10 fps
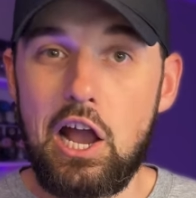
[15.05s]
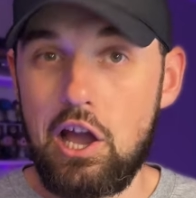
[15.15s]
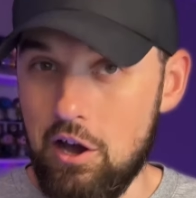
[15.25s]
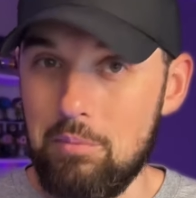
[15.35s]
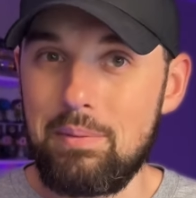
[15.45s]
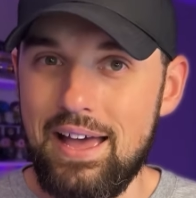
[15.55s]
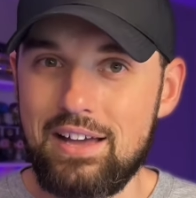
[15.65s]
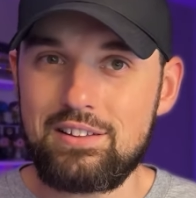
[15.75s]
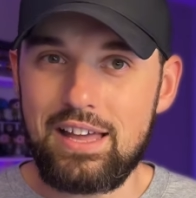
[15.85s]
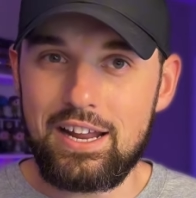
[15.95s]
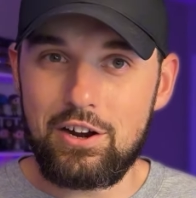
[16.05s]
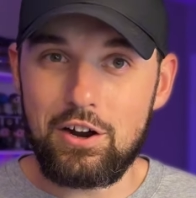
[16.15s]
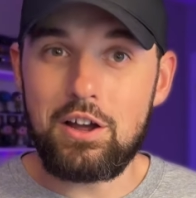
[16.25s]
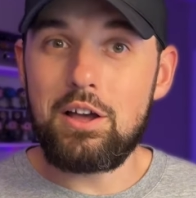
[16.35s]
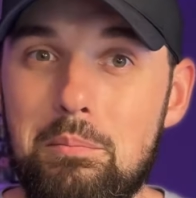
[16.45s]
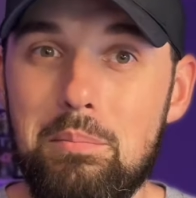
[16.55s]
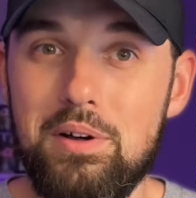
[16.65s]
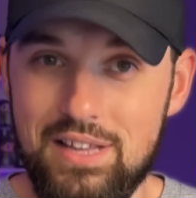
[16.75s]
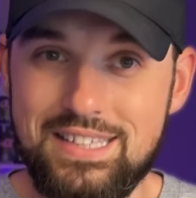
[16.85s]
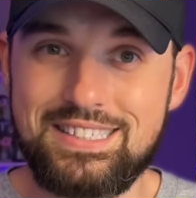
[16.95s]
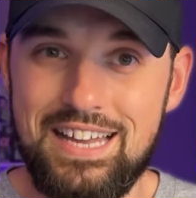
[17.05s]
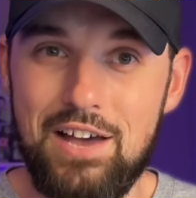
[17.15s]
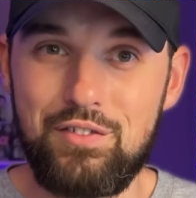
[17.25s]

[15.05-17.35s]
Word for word: come back later. But let's dive